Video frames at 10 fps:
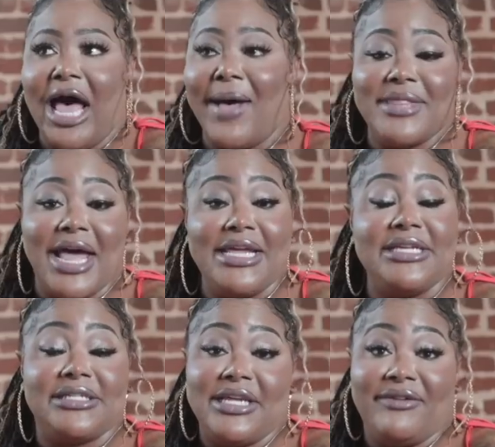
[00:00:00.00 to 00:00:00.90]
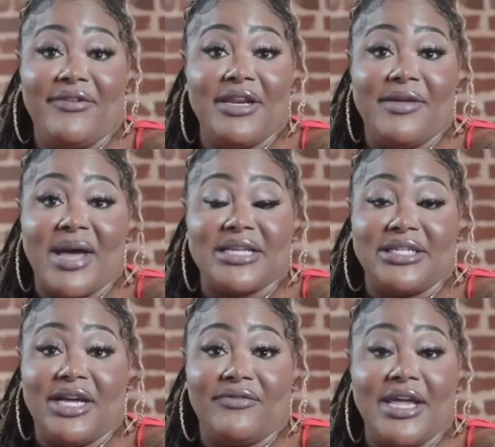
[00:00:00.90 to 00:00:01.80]
I'm not easily offended by
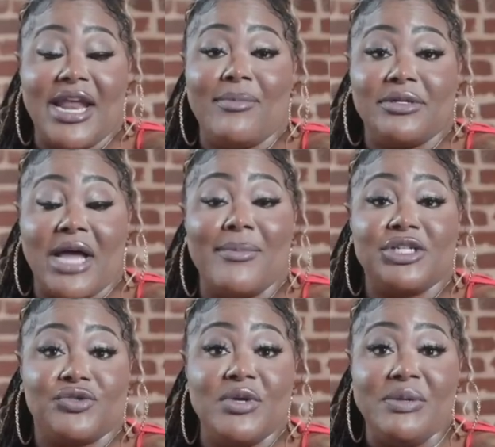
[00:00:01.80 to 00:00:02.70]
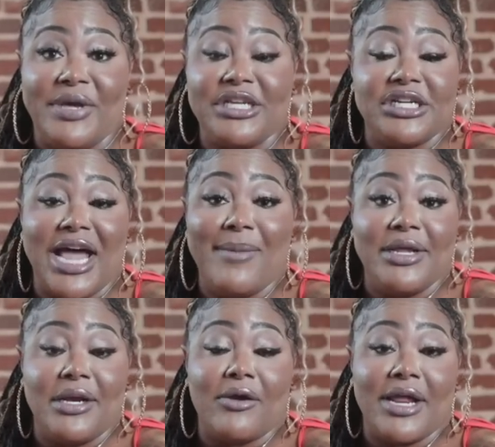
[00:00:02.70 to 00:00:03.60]
stuff, and I'm a, I'm a street bitch, and I've
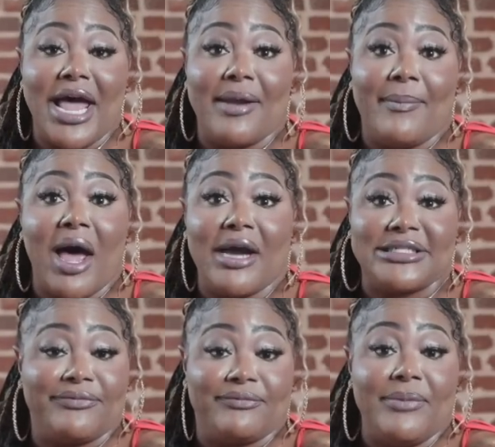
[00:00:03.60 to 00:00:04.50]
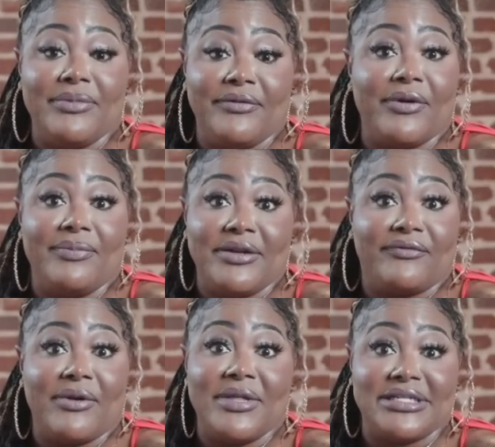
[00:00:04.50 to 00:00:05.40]
been learning how to box from the from the
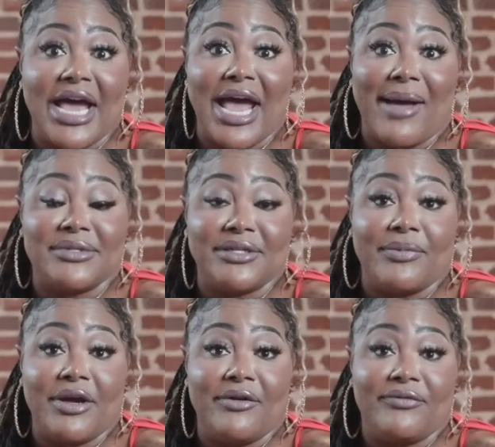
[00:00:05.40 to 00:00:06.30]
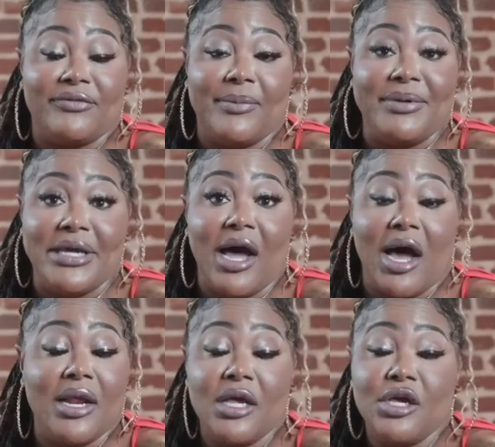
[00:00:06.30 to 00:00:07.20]
from the times of, of the
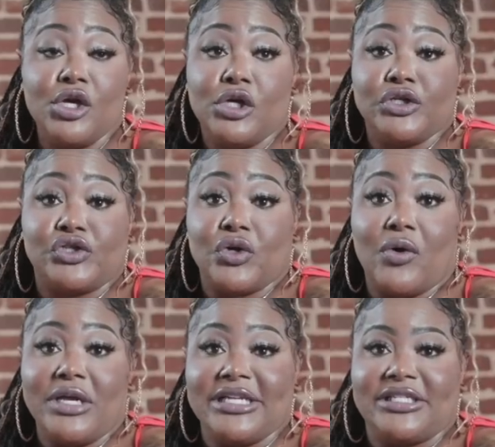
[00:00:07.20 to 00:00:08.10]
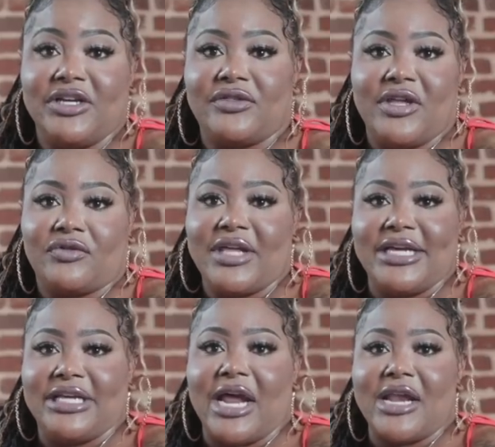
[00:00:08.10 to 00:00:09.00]
beyond. So it's there. There are
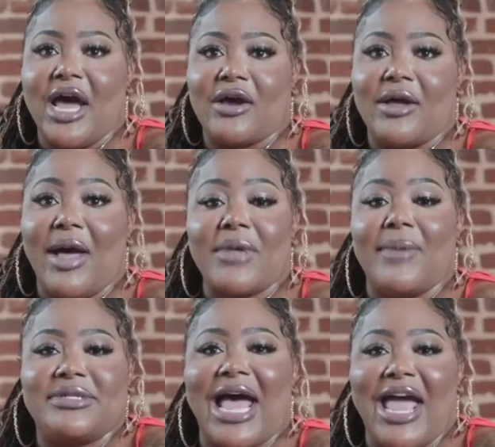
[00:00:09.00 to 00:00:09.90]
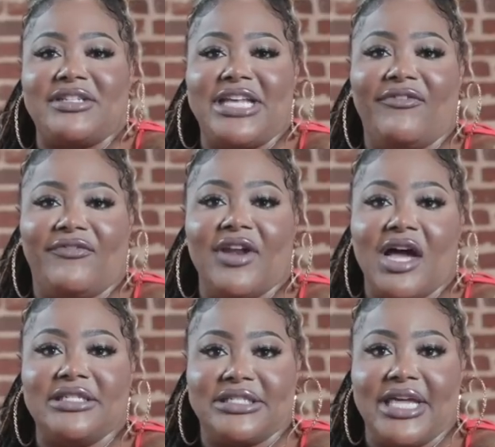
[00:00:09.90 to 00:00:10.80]
things that I'm not. I'm, I'm I have
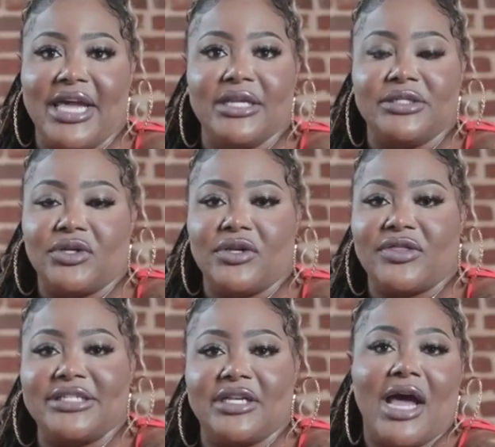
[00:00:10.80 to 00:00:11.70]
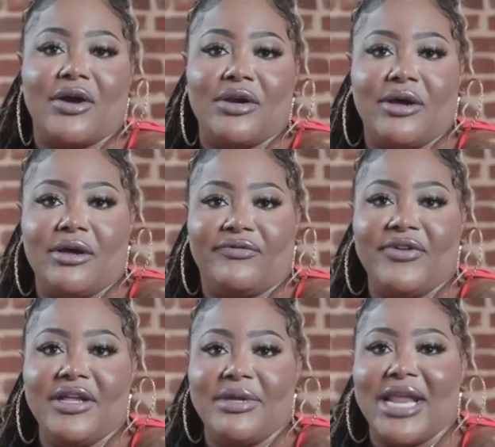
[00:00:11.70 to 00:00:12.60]
Teflon skin, so there are things that are not gonna
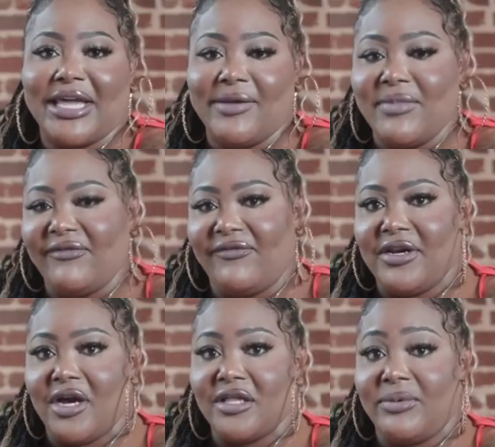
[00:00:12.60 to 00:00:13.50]
offend me like it may offend other